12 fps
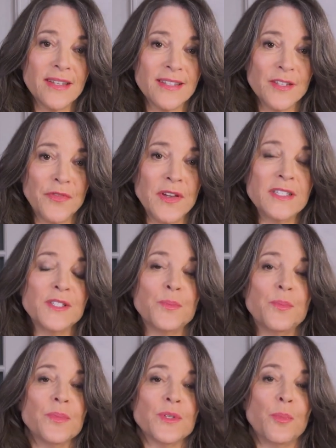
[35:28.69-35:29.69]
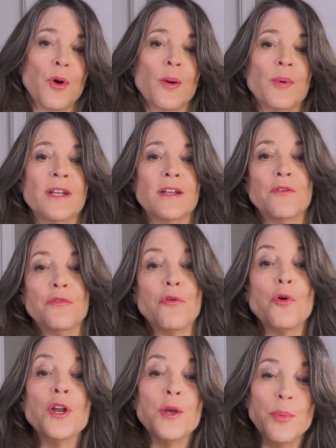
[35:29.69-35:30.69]
Defense Department and a
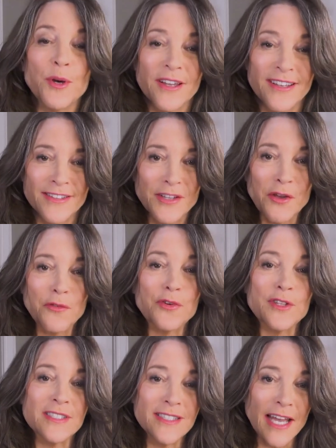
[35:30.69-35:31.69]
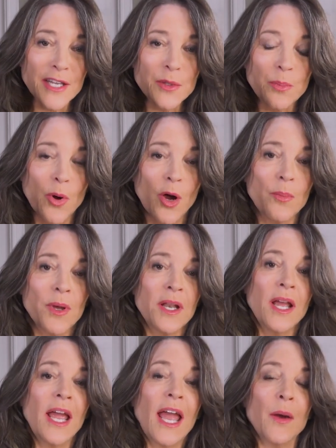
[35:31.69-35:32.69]
$40 billion for the State
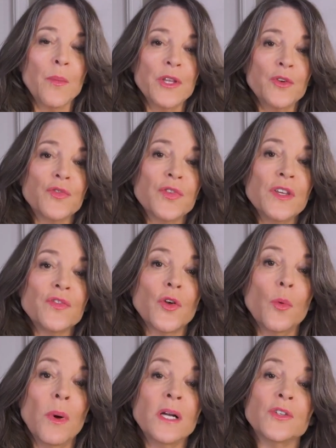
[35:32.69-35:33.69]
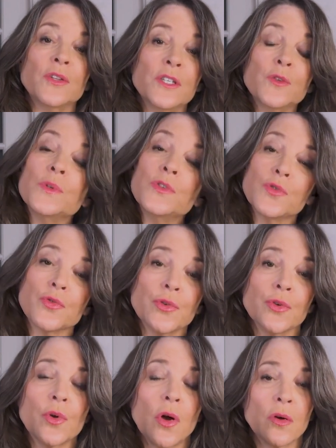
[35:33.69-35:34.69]
Department, and when you see so much, and this was
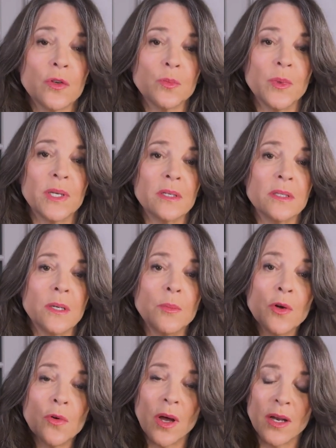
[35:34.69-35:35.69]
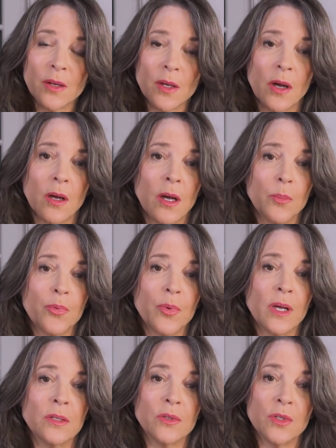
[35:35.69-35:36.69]
true, Congressman, in
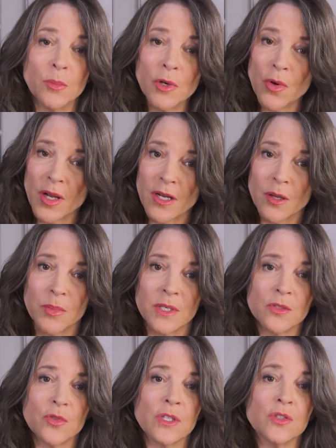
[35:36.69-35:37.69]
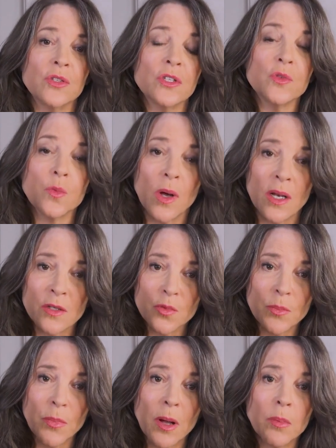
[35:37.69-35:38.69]
under Democratic administrations as well as
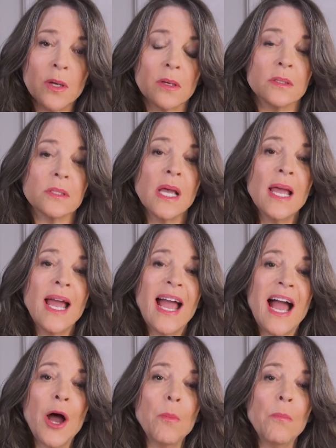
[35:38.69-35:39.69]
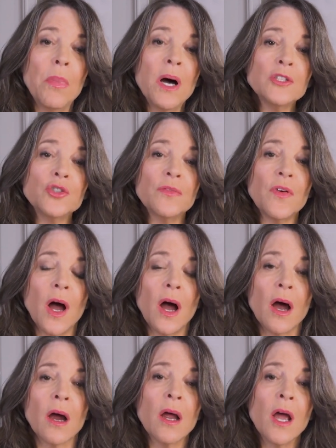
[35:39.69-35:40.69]
Republicans, how much of
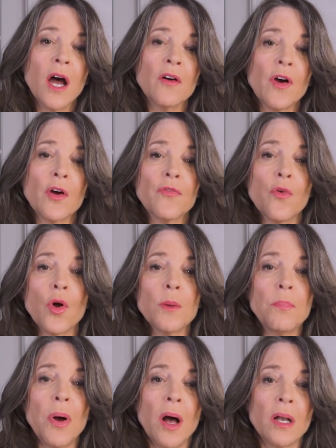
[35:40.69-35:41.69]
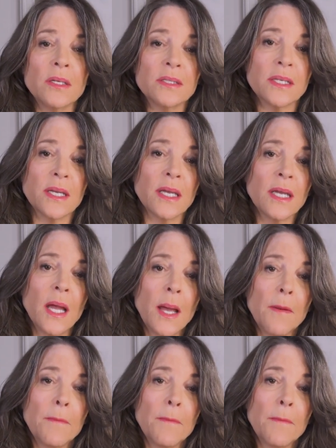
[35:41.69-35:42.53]
our foreign policy